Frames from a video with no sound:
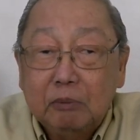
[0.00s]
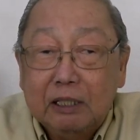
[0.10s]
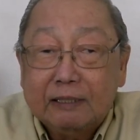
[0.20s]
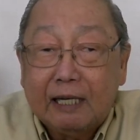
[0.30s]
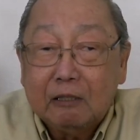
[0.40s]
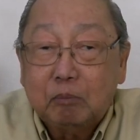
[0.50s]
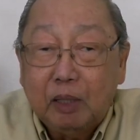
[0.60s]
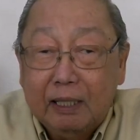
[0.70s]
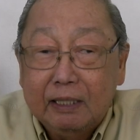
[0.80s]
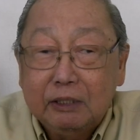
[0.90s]
military
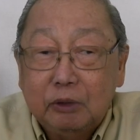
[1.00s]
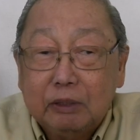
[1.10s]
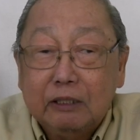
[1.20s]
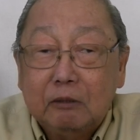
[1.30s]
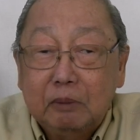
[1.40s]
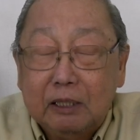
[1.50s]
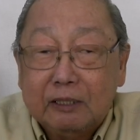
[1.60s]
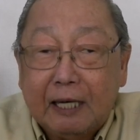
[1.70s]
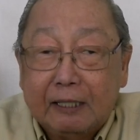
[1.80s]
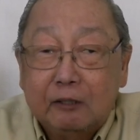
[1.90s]
plane during the
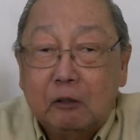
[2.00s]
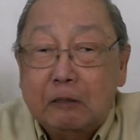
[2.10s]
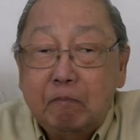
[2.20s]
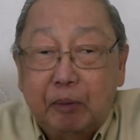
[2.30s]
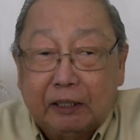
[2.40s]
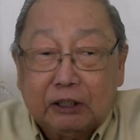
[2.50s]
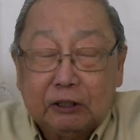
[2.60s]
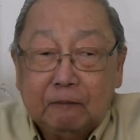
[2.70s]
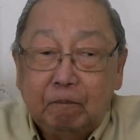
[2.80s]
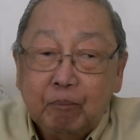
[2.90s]
Military Olympics.